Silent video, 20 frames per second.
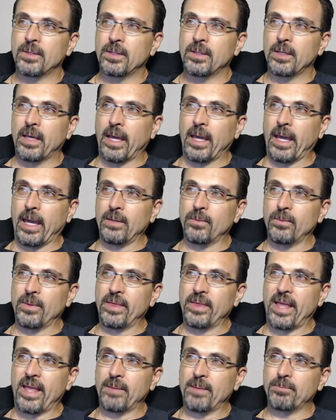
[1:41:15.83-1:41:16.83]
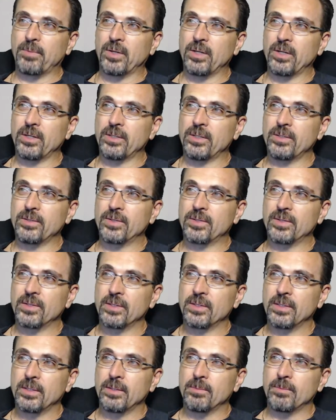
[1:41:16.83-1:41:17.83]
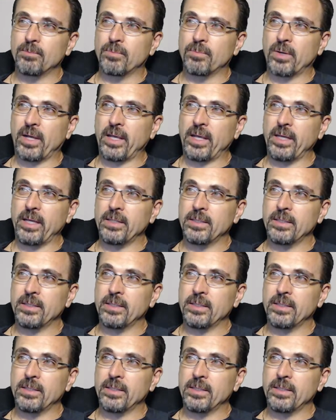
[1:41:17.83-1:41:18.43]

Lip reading: And when that burns bright,